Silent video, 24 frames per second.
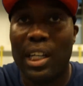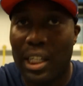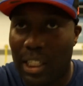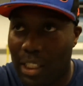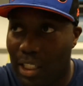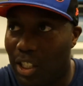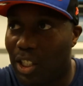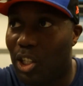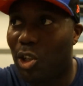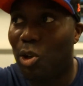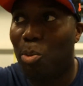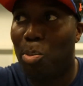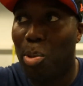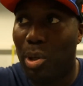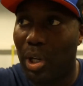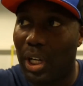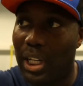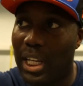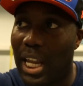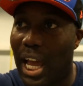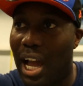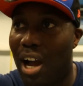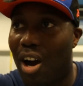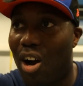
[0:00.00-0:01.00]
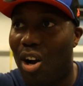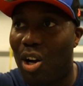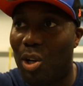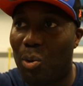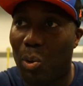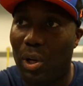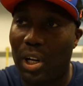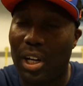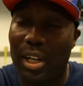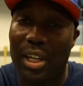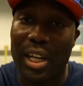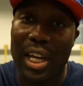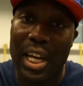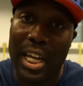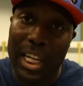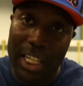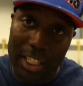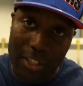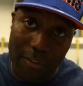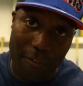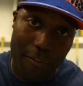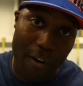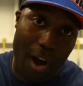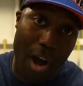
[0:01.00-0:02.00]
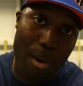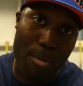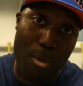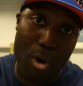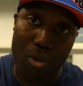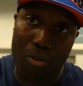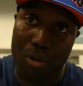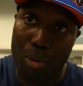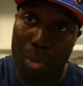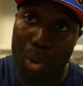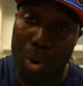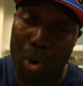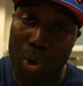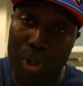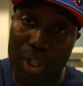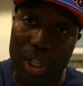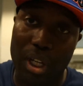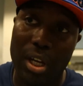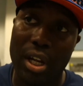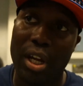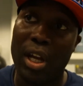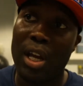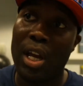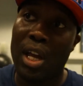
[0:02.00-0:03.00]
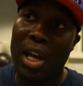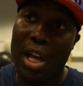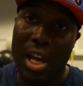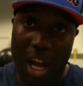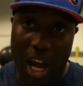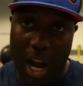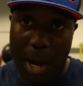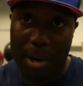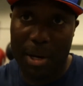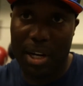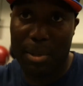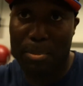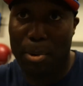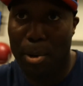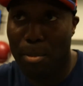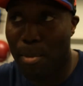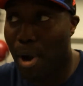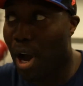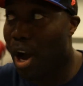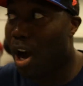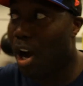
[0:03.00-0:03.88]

Still put in that hard work. It's far more rewarding. I'm going to put my